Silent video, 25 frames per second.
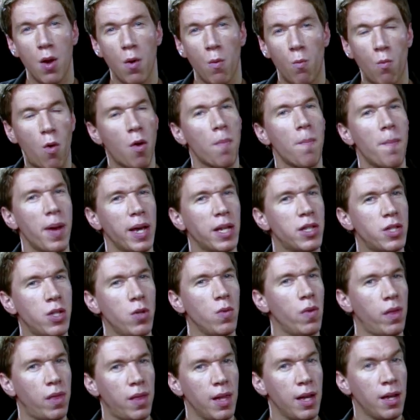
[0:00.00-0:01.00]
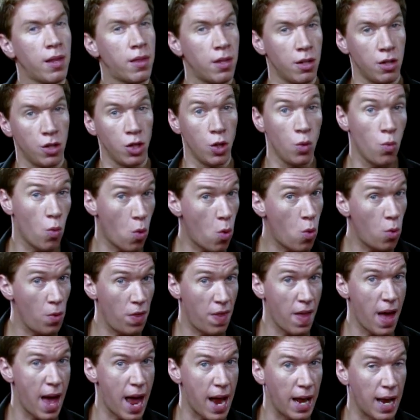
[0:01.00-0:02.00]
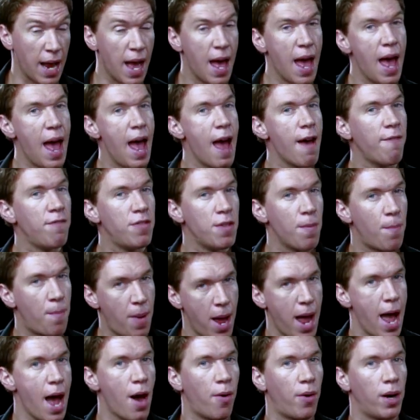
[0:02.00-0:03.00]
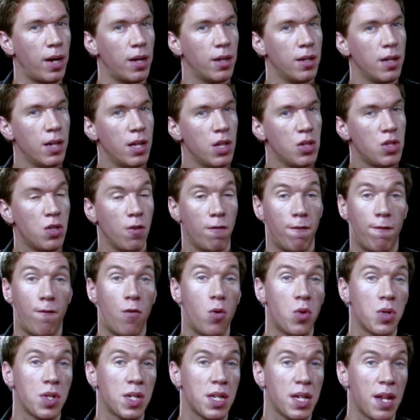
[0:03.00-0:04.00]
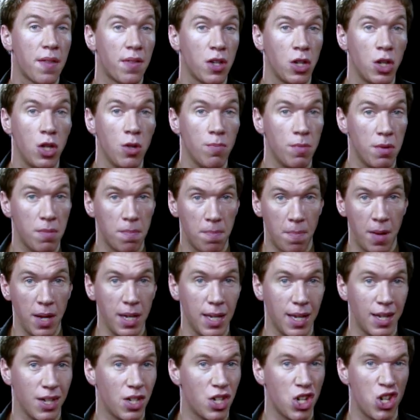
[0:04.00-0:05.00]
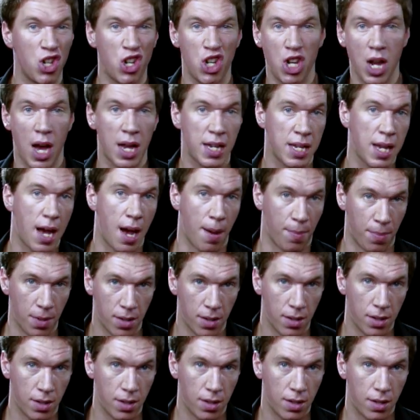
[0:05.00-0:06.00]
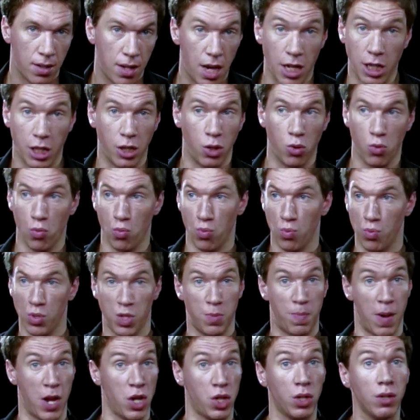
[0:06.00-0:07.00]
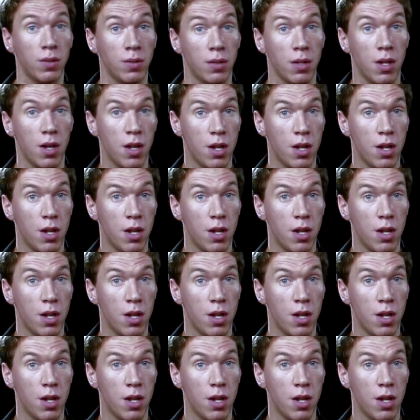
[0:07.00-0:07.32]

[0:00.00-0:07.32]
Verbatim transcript: what makes you think that you or they have the power to force another human being to shut up? Are you special?